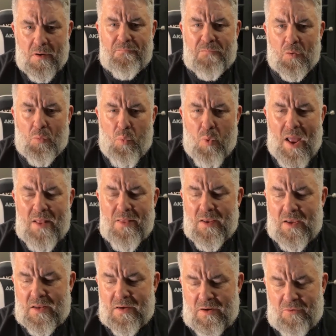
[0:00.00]
for when the
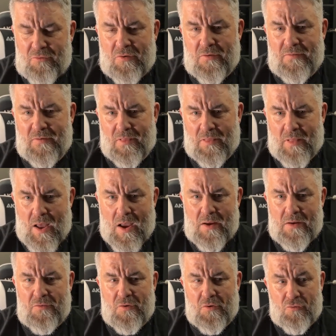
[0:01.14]
conditions
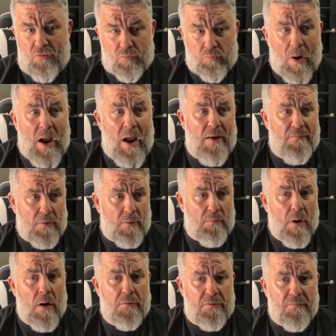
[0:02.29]
align to drive the growth.